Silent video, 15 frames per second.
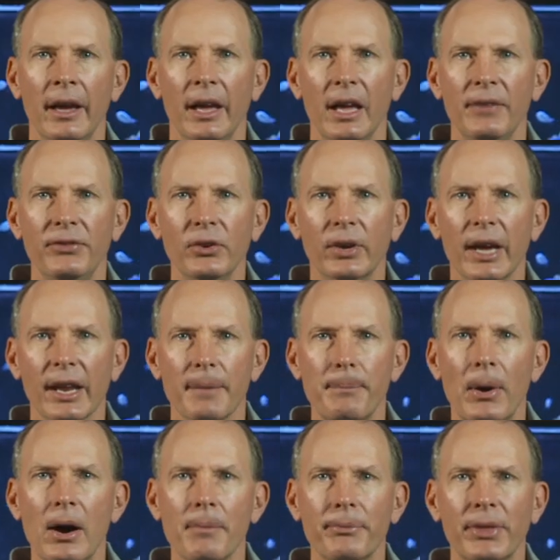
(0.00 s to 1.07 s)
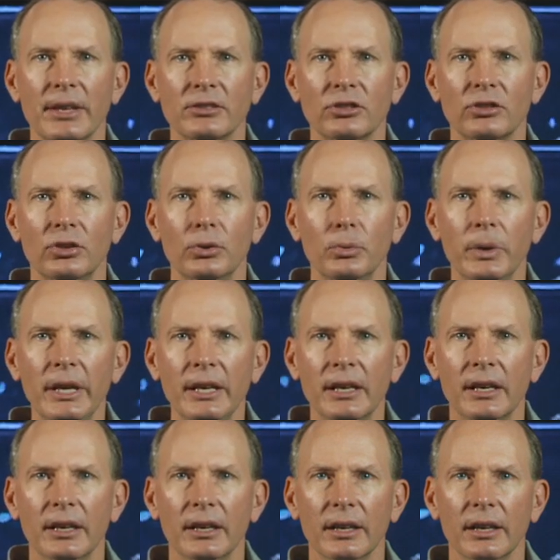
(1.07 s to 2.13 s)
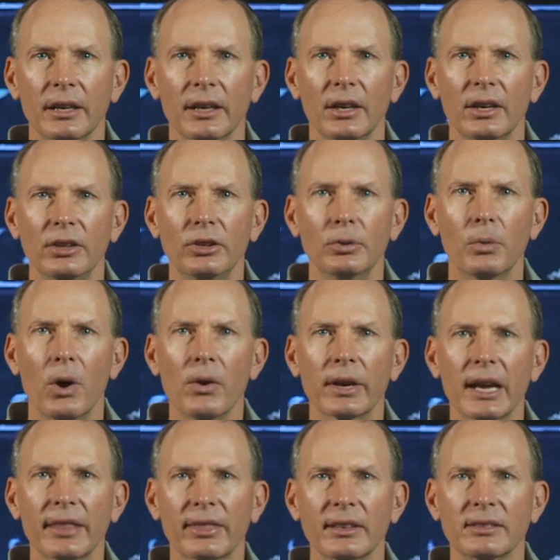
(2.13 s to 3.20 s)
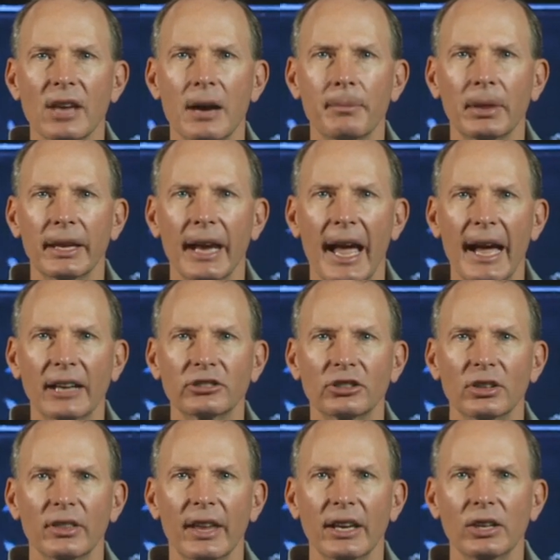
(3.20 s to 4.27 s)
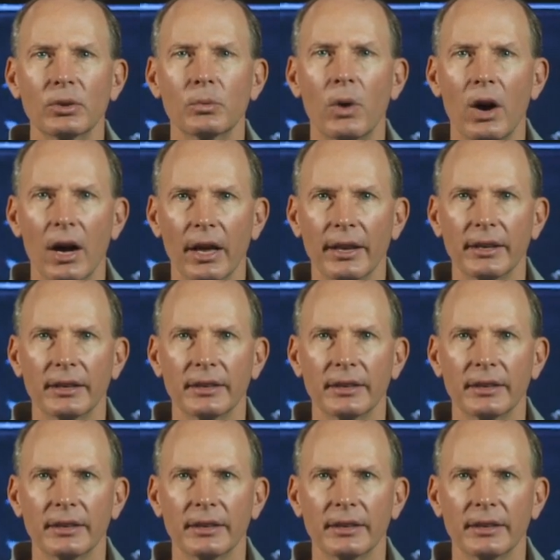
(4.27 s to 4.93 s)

If you get a pump that's too weak, you won't get the tumbling action that you want.